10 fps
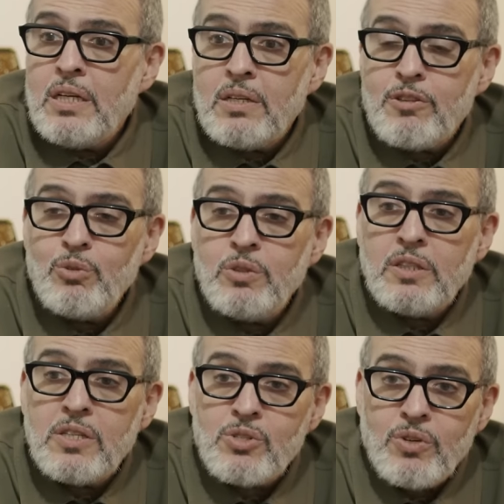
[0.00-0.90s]
Through the
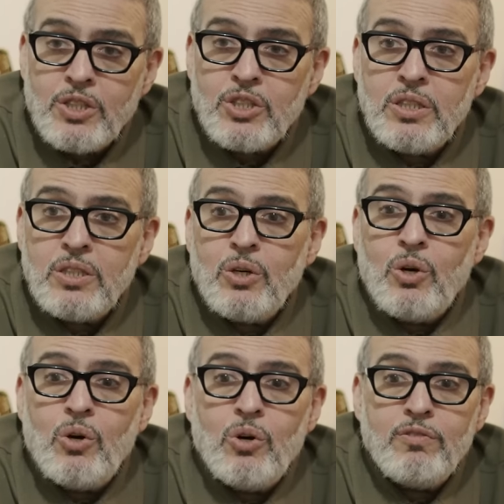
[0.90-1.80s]
destruction
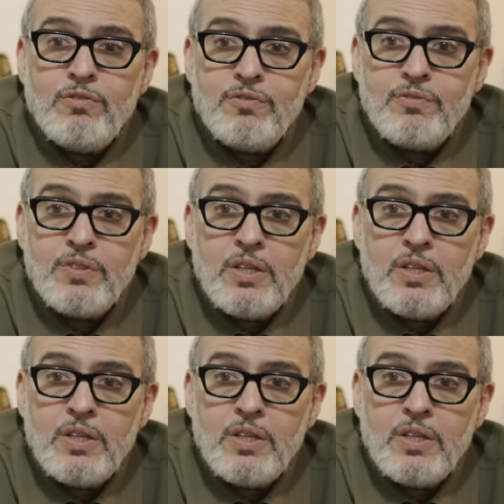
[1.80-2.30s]
of